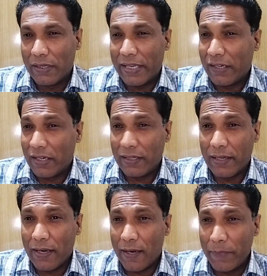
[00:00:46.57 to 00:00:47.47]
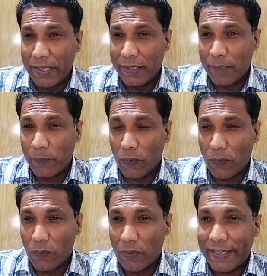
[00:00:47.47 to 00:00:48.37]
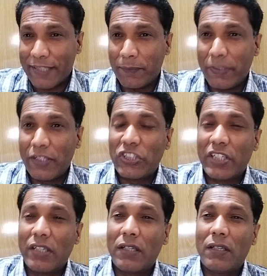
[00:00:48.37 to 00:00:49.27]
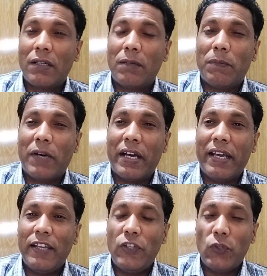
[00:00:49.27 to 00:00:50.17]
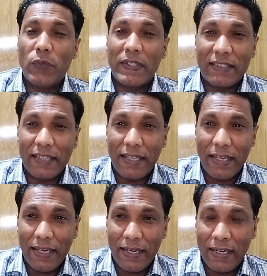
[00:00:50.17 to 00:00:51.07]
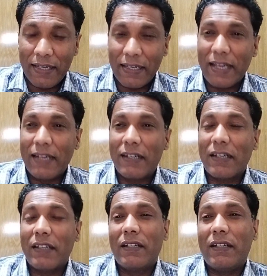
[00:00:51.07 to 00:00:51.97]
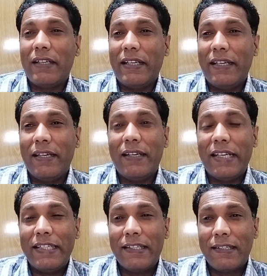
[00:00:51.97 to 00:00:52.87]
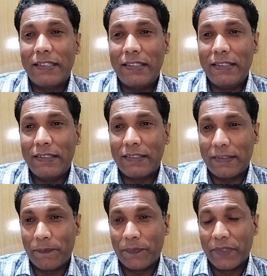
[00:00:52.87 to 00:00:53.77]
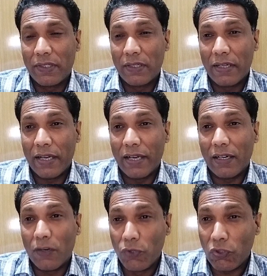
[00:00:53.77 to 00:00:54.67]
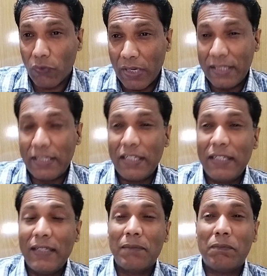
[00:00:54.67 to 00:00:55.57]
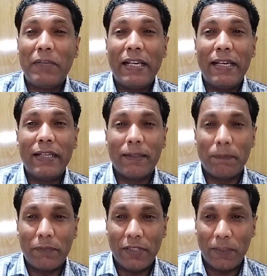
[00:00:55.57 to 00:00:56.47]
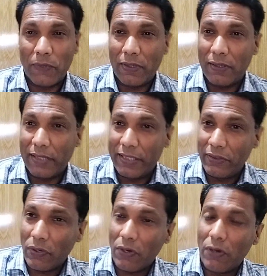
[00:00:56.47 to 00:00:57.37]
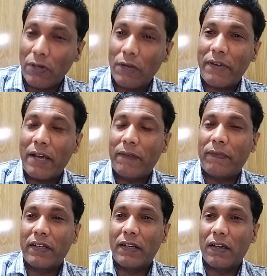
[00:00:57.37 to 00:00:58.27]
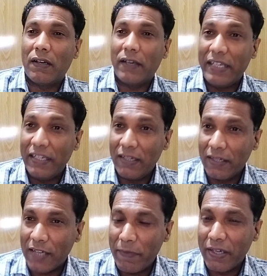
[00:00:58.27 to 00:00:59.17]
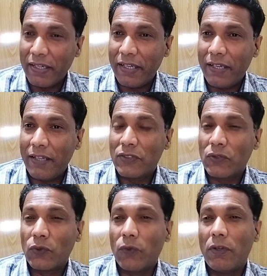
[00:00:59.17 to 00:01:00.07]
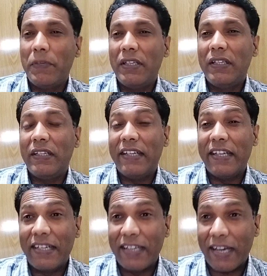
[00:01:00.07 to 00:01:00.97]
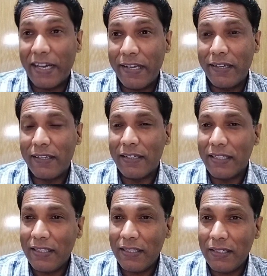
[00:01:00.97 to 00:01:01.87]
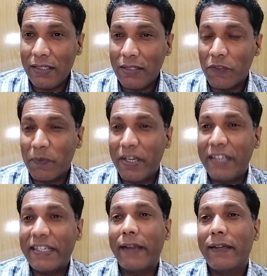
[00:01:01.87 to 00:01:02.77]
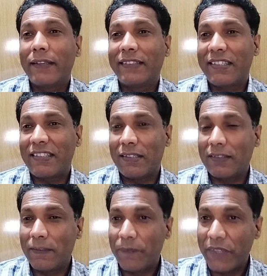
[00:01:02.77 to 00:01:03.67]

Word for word: an alarming report has been shared by U S aid and other aid agencies. Around twenty million people in the Horn of Africa in coming days could be in dire need of humanitarian assistance